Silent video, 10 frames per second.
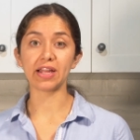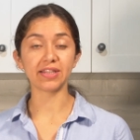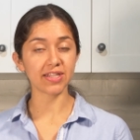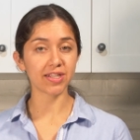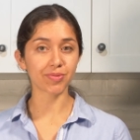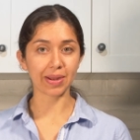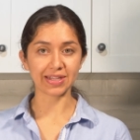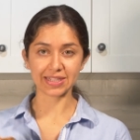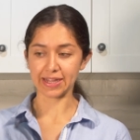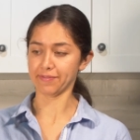and this is what
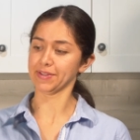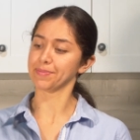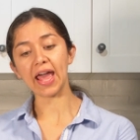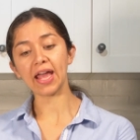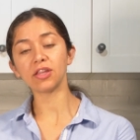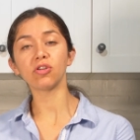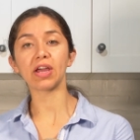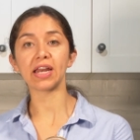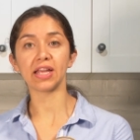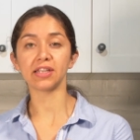is left, and you
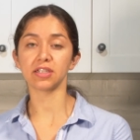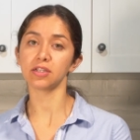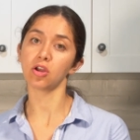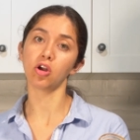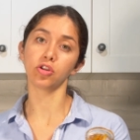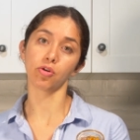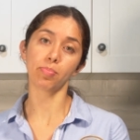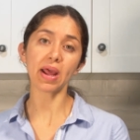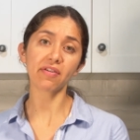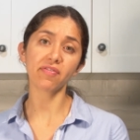can eat it on your
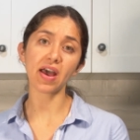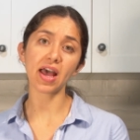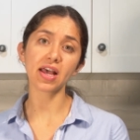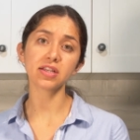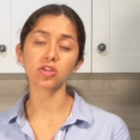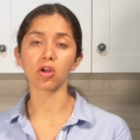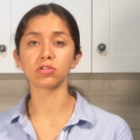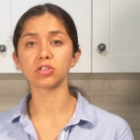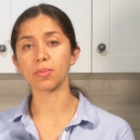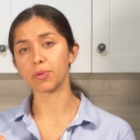breakfast,
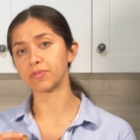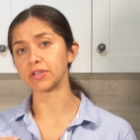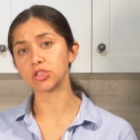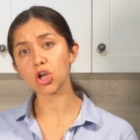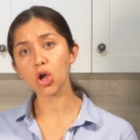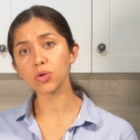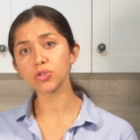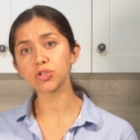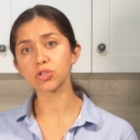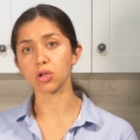on top of a
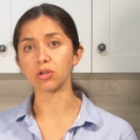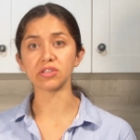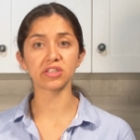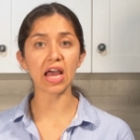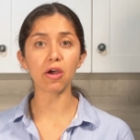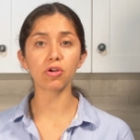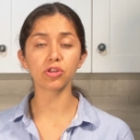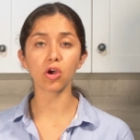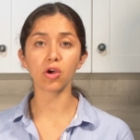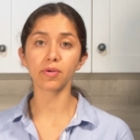toast or
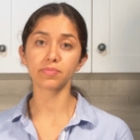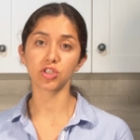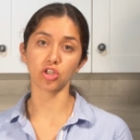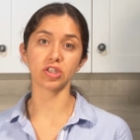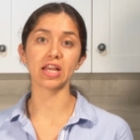sourdough. Just